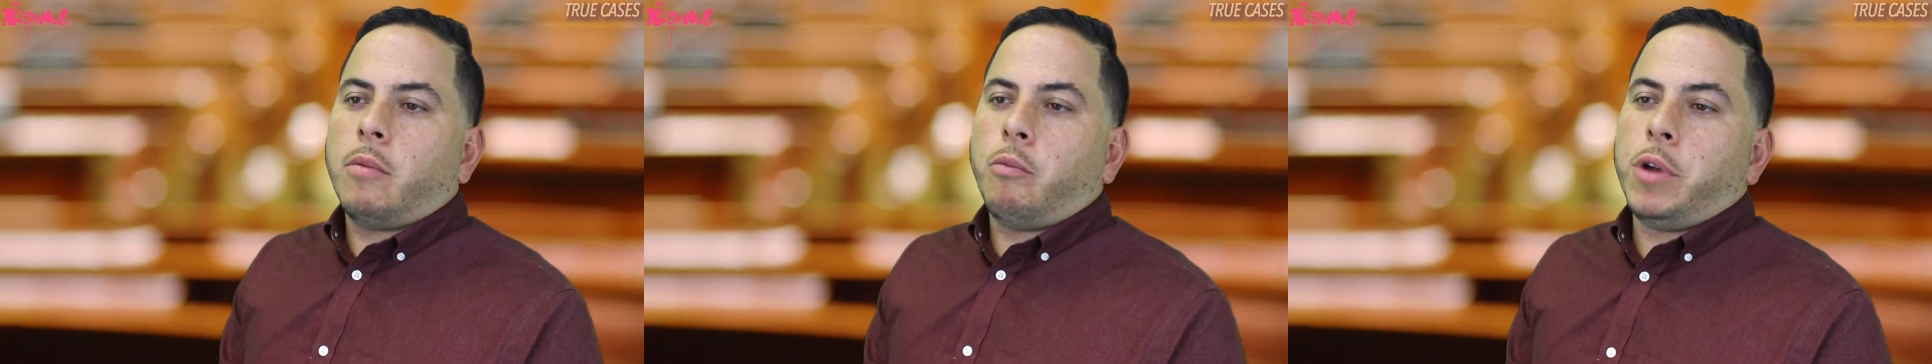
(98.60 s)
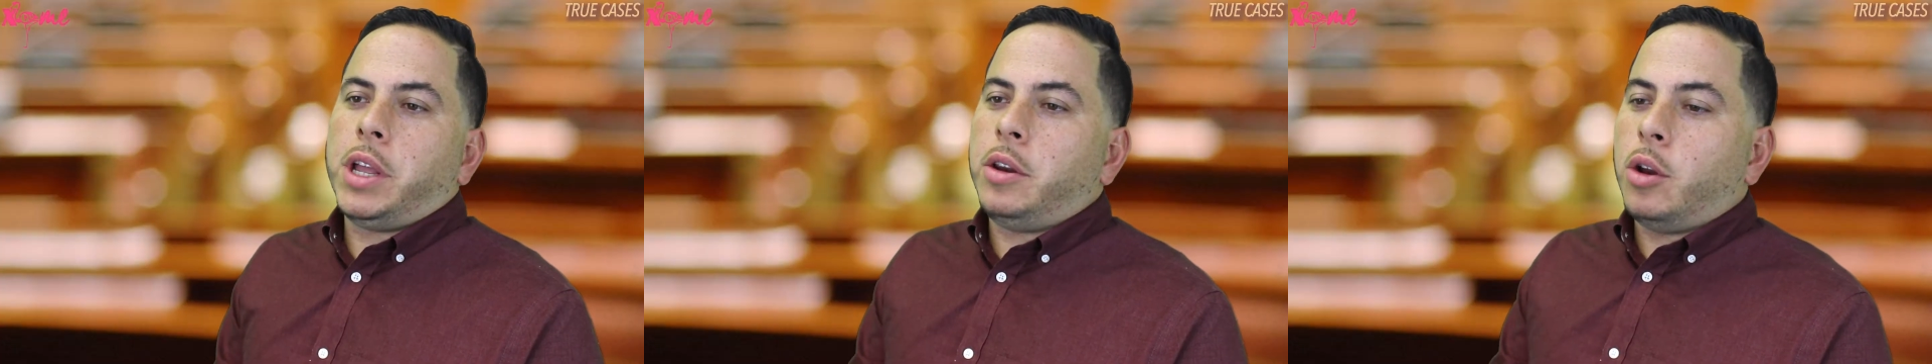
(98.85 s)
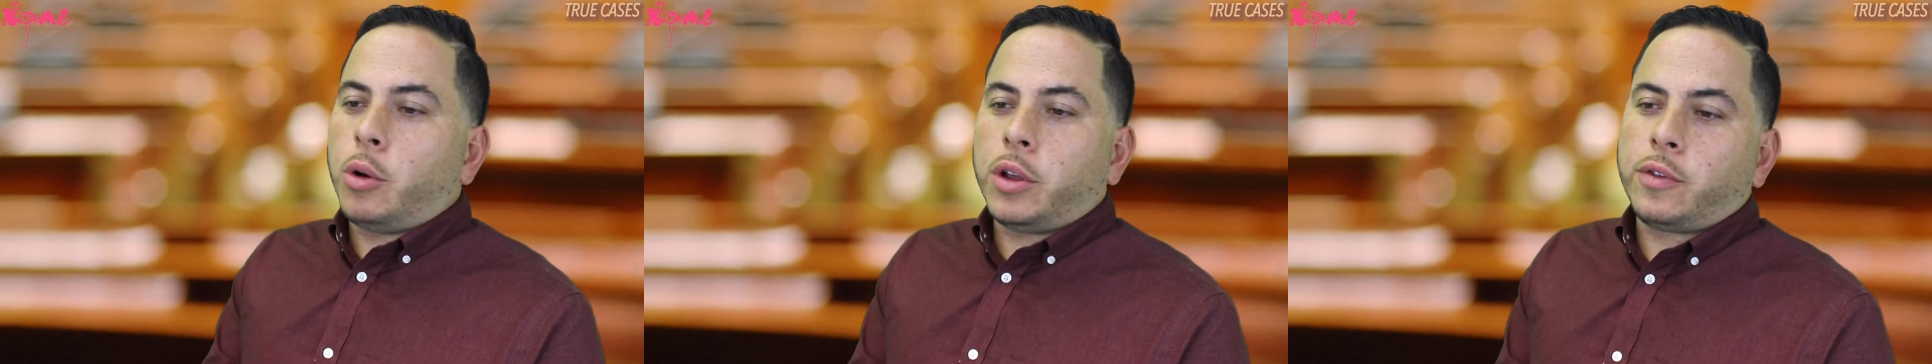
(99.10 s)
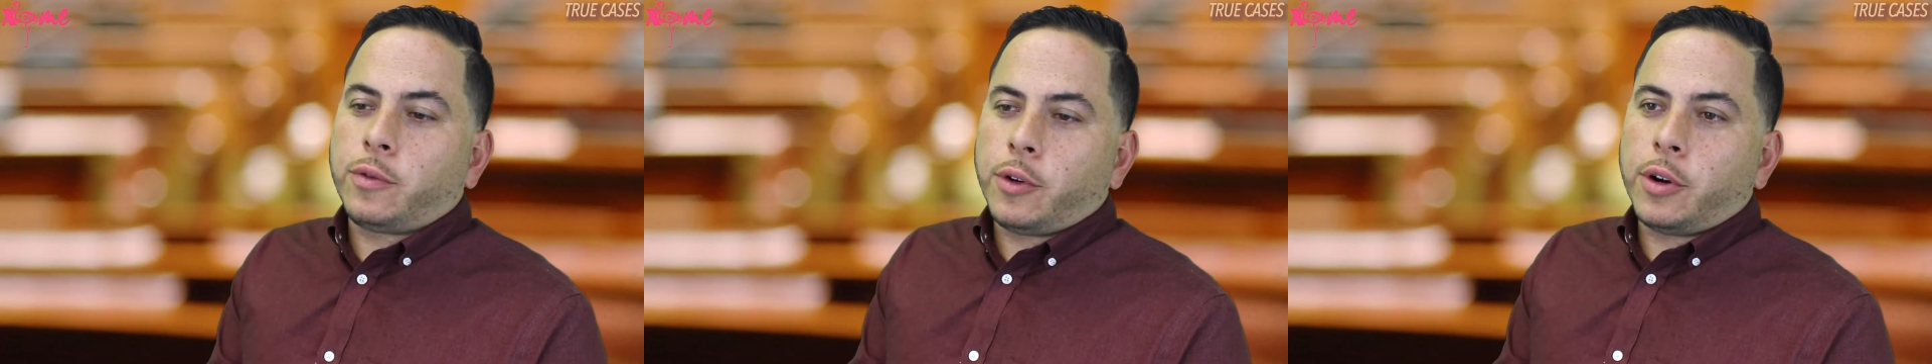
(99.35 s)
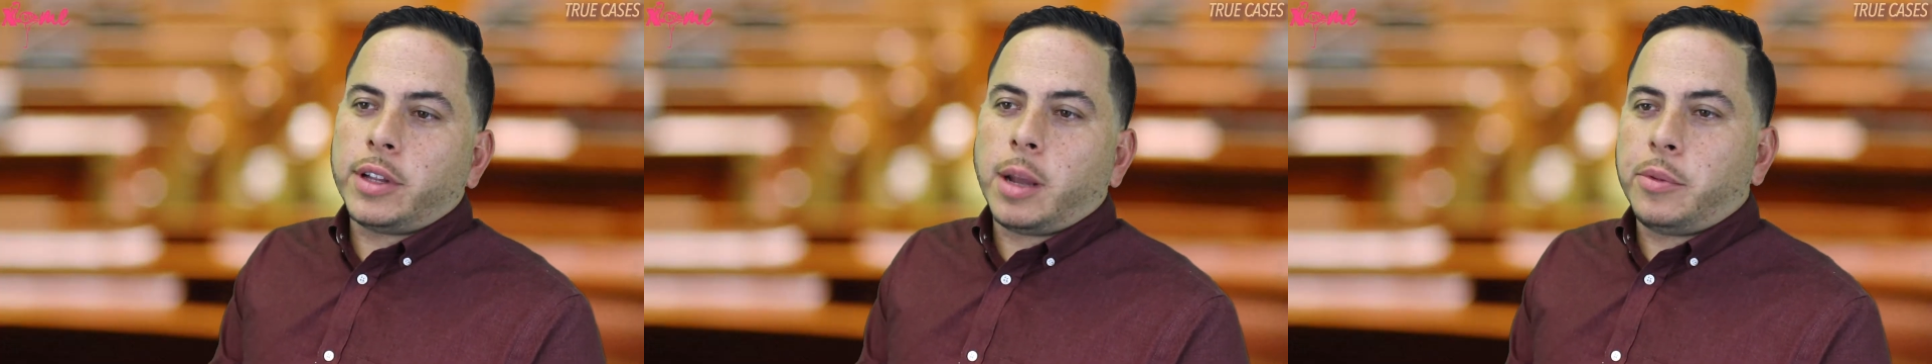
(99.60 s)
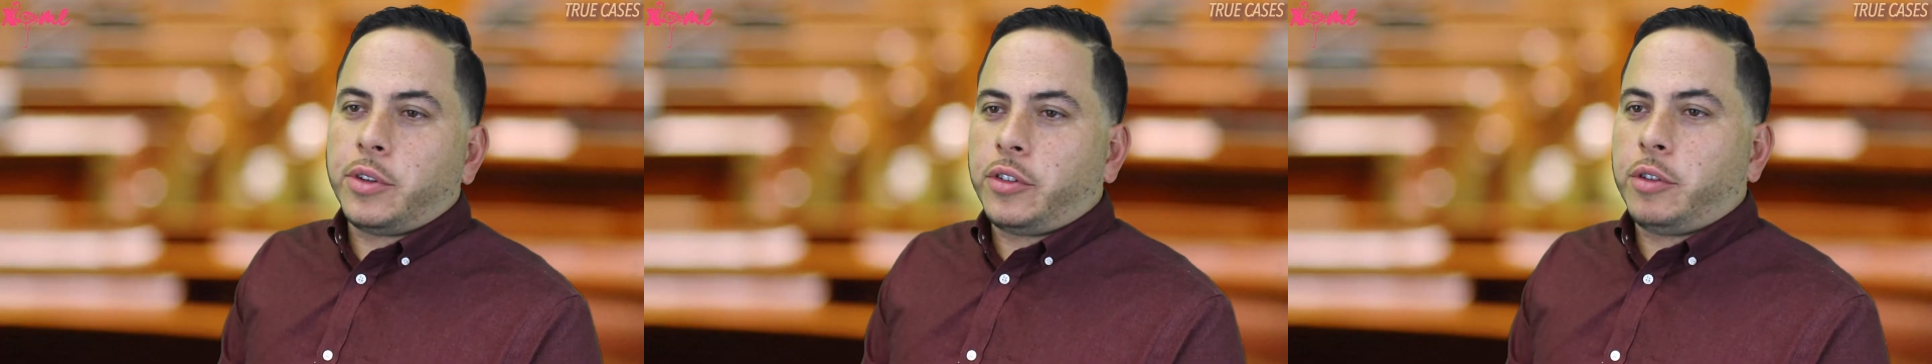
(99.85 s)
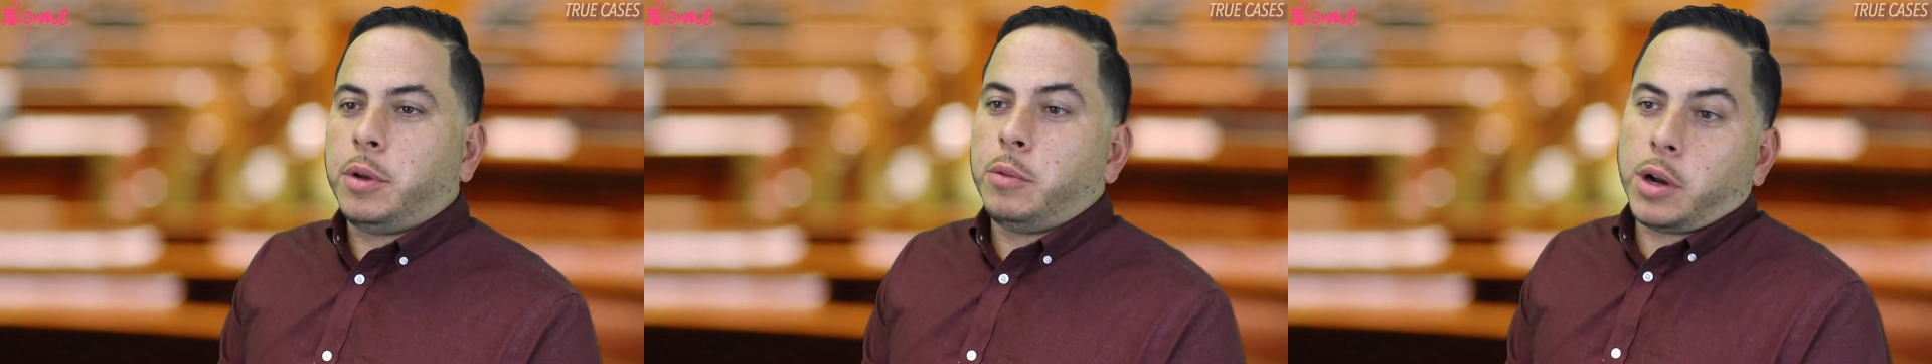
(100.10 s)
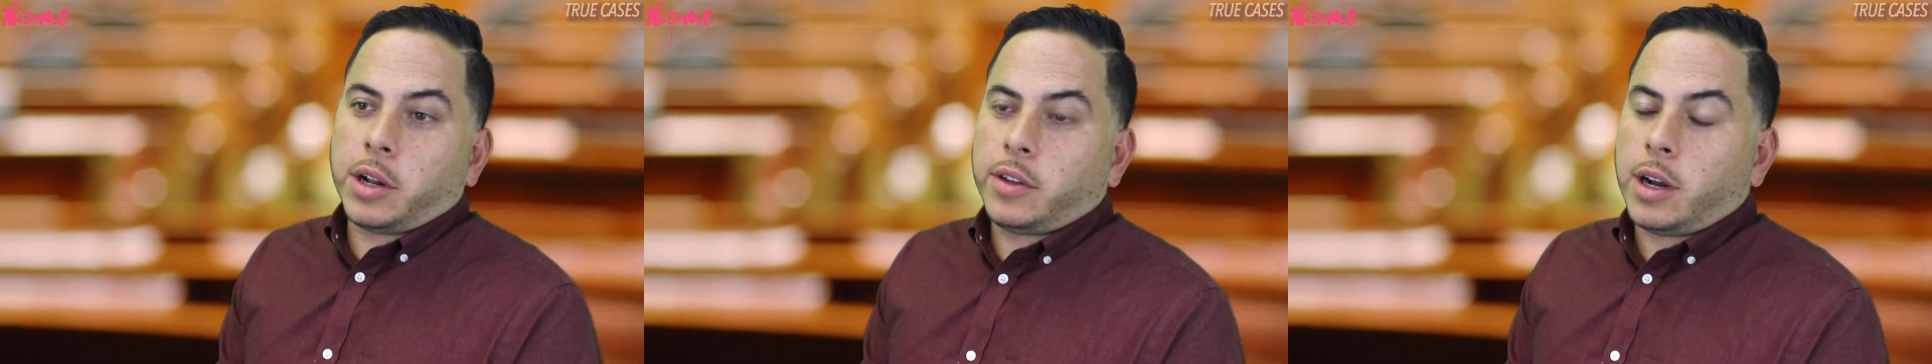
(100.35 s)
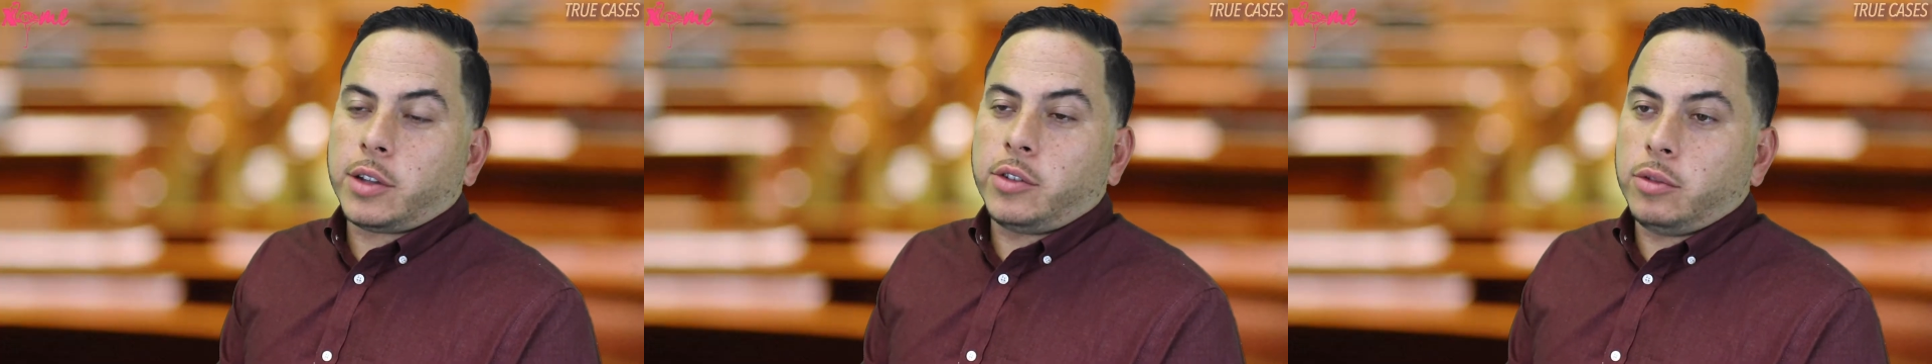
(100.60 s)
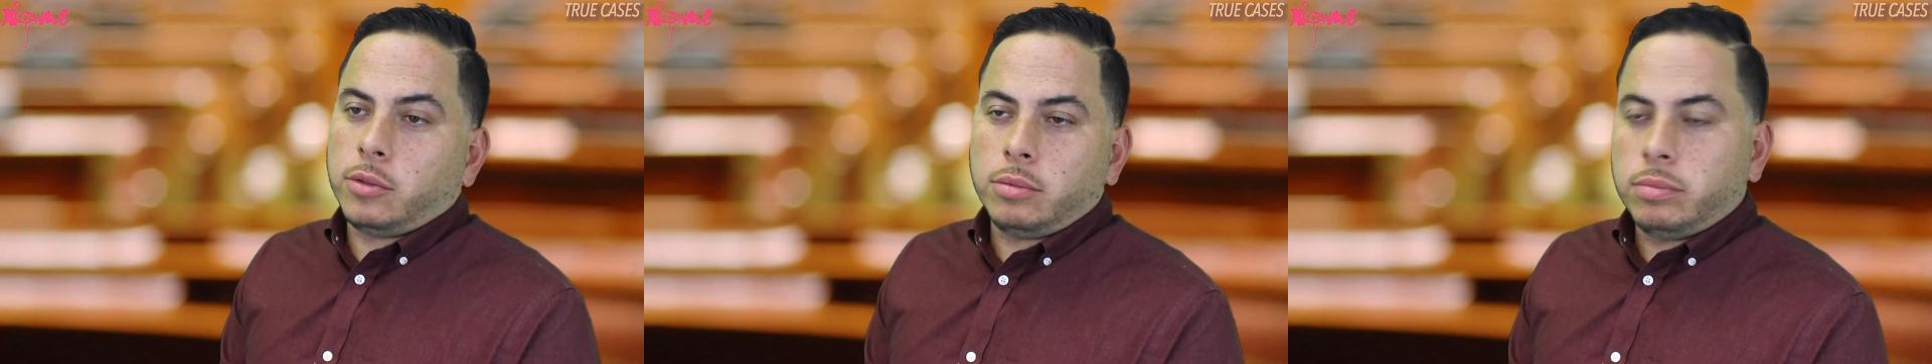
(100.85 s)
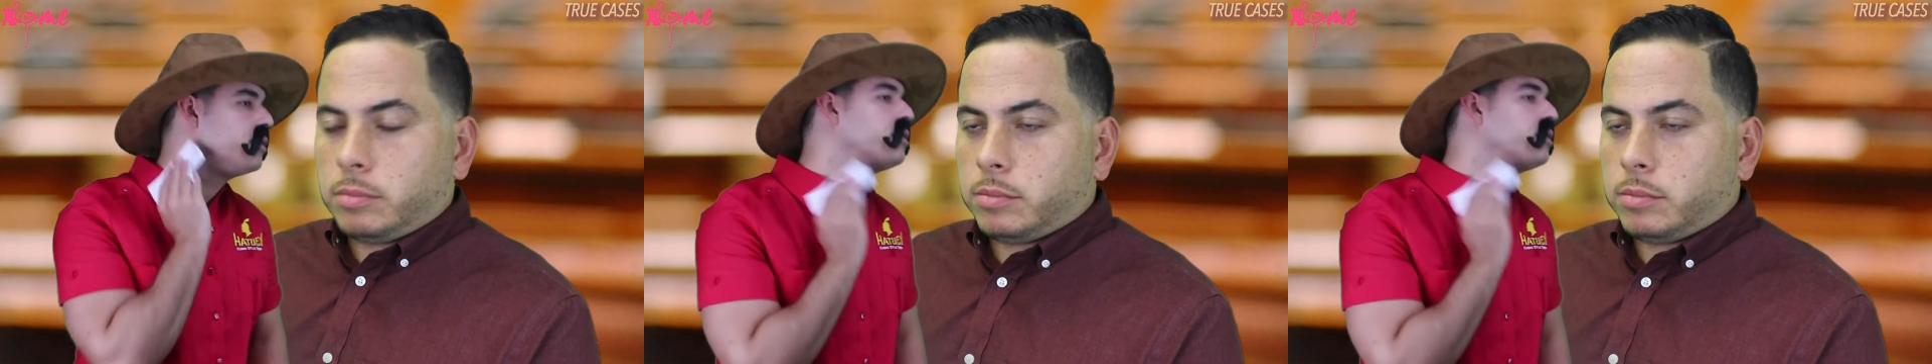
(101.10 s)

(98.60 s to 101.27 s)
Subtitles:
we noticed for deposition, we want to talk to